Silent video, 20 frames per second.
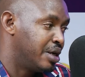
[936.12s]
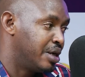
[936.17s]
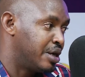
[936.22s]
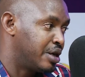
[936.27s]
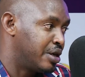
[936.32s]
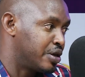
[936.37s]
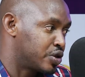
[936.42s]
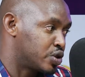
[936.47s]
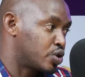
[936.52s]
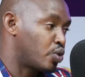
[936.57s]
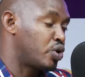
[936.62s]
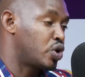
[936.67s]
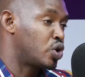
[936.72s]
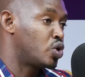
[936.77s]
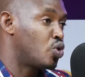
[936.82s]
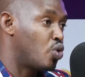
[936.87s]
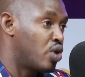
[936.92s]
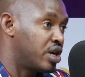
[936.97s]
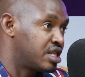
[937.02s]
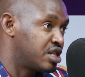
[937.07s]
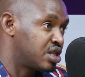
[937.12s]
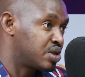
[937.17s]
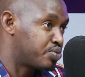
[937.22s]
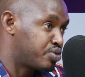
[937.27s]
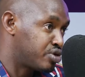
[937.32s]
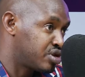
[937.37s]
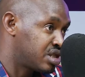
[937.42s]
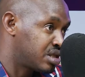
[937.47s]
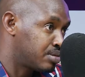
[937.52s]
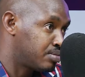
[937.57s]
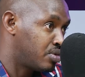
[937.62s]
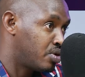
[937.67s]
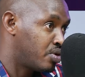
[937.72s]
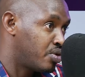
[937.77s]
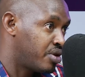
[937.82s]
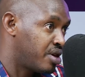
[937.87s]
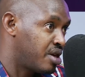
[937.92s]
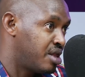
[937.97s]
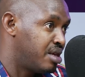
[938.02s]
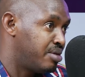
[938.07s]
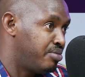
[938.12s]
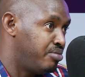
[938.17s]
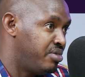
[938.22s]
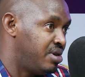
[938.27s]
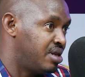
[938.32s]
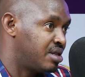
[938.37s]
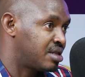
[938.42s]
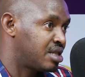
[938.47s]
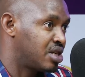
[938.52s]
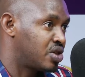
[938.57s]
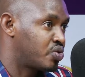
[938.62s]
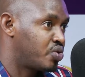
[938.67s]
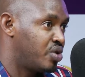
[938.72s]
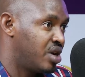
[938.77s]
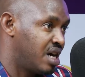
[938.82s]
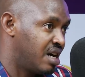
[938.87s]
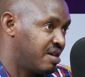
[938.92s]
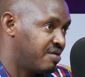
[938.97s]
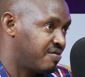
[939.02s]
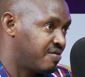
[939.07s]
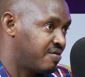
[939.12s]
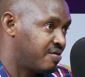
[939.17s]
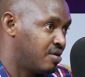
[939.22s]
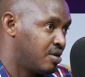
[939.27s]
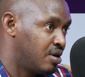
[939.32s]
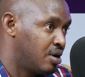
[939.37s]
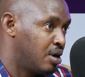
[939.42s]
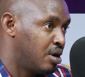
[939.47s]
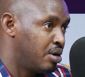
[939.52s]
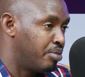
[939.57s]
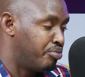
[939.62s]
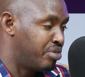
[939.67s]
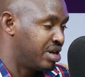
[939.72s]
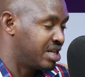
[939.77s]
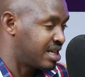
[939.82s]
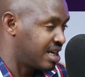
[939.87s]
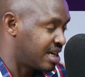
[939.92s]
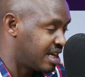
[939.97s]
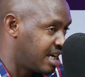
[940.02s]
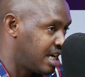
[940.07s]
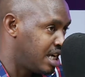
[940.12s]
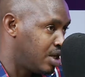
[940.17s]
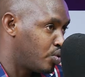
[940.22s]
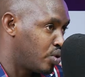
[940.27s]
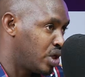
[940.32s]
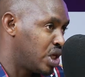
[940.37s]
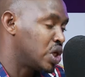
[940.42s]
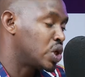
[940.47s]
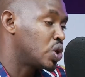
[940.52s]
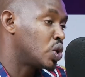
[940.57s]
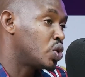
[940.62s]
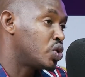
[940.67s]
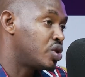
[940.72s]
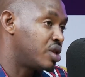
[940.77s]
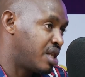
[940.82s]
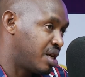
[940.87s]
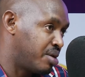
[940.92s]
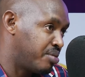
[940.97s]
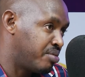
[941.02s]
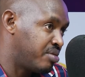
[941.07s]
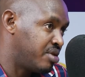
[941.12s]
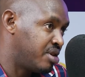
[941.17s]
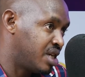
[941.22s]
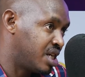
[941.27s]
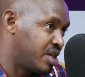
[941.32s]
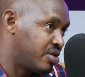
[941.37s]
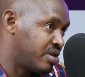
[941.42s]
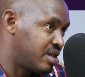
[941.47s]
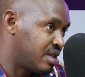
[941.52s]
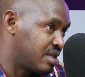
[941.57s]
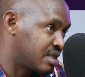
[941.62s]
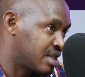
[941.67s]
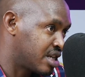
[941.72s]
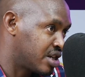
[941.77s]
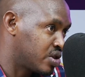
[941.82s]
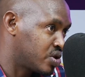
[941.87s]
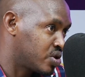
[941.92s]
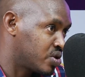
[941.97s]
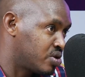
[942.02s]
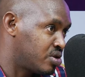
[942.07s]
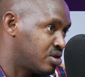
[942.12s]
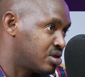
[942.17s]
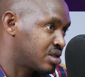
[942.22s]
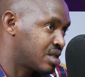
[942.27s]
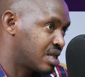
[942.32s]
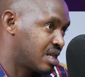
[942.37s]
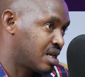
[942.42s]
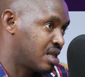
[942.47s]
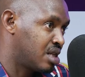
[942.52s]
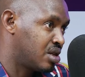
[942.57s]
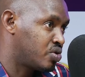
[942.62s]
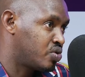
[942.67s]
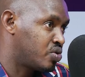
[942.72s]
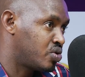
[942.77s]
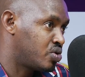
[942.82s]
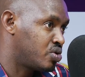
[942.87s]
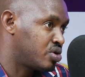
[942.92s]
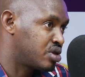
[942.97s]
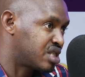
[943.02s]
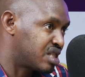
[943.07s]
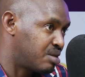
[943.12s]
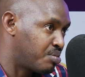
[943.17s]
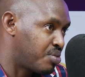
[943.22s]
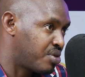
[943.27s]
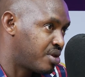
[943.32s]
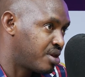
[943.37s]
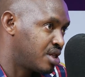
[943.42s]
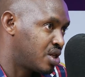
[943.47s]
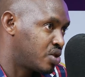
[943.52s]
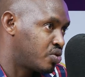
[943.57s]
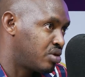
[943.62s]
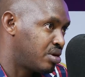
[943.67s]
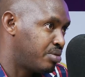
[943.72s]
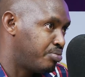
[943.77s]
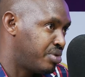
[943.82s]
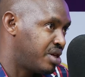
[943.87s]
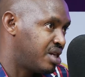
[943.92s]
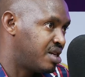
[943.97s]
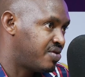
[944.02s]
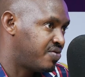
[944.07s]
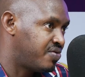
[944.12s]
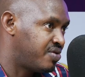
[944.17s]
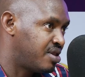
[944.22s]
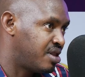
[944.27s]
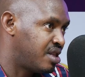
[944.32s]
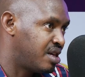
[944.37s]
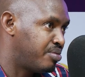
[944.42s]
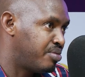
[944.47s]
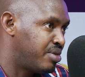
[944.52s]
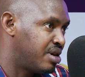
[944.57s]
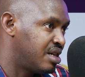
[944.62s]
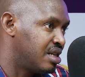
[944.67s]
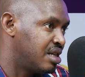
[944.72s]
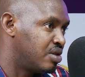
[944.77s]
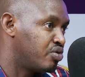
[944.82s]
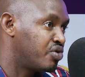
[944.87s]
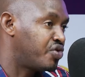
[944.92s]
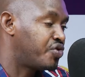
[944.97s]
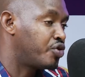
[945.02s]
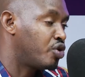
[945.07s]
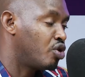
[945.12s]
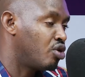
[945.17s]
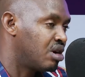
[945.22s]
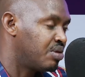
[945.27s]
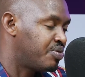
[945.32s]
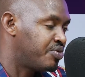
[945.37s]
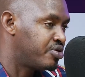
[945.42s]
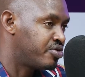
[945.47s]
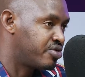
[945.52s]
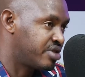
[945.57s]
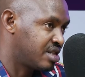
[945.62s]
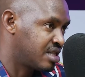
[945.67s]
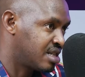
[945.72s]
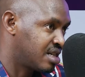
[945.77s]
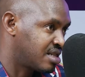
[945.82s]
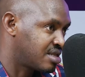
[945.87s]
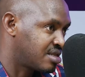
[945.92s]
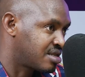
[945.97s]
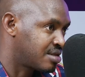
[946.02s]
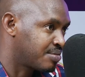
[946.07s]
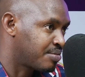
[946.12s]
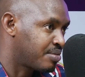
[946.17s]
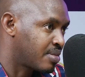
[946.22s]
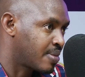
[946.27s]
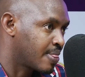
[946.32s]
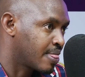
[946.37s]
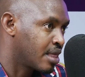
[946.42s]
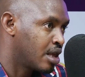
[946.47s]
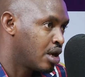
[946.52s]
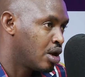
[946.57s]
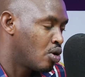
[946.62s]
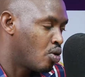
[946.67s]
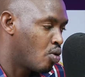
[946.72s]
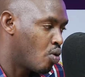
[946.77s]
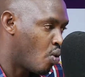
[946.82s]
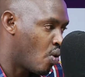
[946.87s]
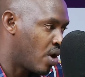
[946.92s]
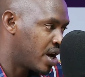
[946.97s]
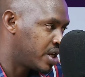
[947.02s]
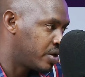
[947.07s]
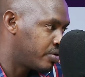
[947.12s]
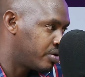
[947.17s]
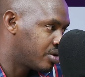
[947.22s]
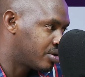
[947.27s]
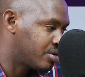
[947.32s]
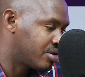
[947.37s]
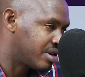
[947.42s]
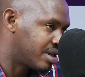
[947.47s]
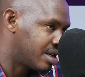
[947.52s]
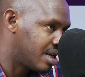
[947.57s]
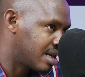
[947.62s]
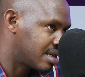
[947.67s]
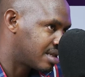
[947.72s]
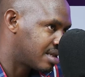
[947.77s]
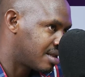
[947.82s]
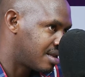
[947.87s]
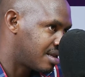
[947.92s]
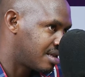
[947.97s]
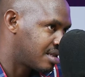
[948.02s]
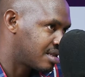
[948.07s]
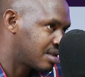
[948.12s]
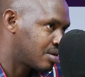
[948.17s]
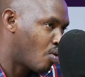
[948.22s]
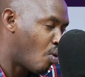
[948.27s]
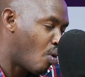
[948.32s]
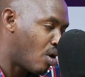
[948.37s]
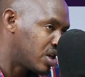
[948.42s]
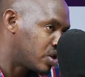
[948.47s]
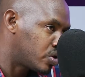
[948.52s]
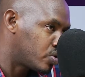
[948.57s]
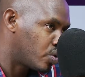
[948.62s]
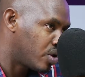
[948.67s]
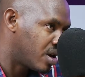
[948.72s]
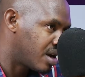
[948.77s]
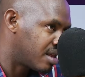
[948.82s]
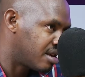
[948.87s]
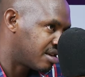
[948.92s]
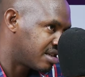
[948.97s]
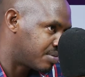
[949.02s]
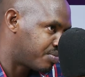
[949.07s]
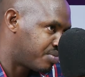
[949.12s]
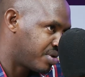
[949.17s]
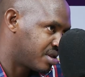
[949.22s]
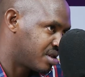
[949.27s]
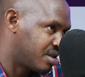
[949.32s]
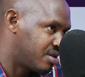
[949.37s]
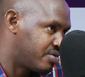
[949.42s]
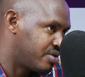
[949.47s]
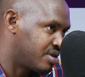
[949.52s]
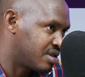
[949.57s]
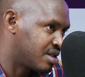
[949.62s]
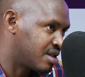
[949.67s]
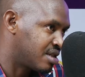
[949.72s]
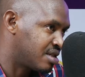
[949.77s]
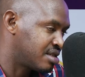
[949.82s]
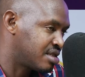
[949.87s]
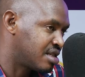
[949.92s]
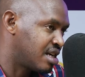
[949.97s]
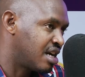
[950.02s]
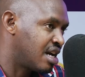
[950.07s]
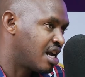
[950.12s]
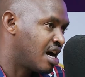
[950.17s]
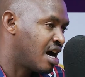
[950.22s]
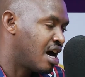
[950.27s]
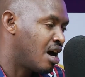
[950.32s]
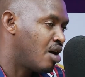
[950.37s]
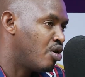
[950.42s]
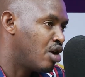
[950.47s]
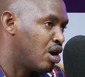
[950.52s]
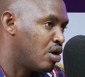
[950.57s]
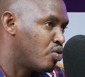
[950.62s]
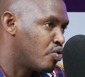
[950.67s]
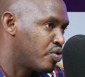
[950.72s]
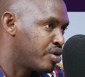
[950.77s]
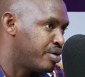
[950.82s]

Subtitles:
So we do what is possible within the means that we have. But again, we include them in our discussions, such that we do something that will benefit them, and we follow up for results. Why did you conduct this? What were the expected results, and how are we